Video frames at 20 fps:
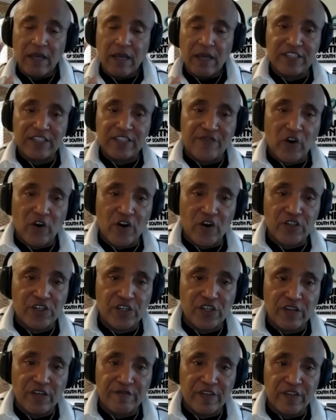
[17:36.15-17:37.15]
Be the best
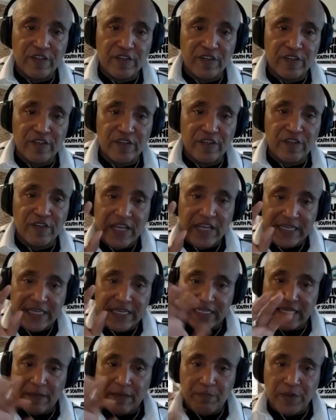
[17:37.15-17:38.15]
version of yourself.
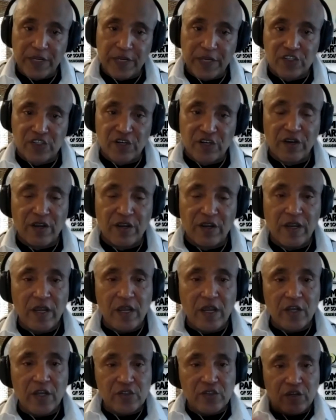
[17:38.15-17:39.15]
Get that picture
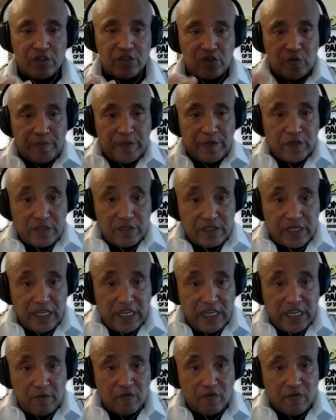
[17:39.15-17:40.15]
so that you build a
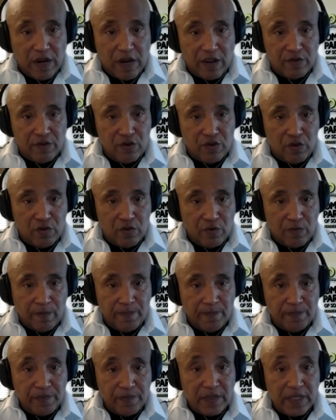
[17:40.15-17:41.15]
team around you
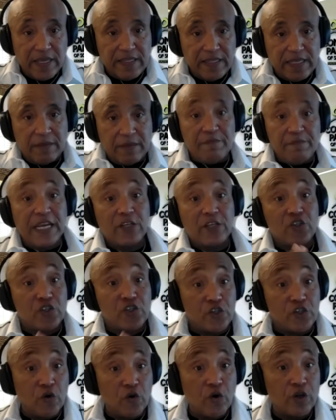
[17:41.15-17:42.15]
that makes
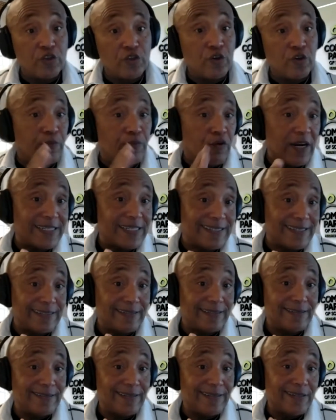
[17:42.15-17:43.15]
sure you're pressing
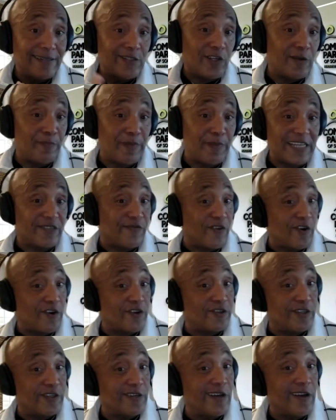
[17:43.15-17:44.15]
to the best version
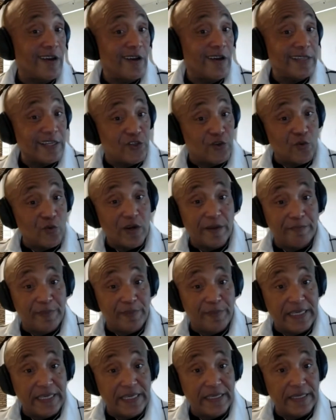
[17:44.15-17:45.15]
that you want to
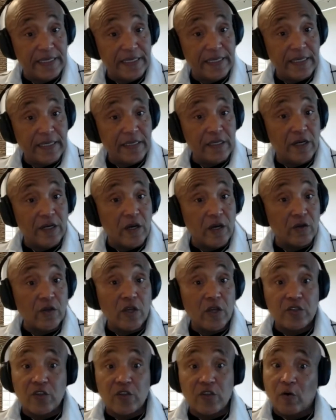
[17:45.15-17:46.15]
be. You know,
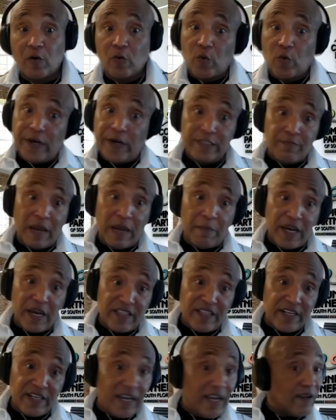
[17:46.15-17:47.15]
so where's my mother
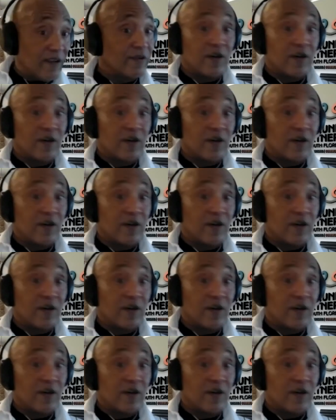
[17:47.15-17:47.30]
now?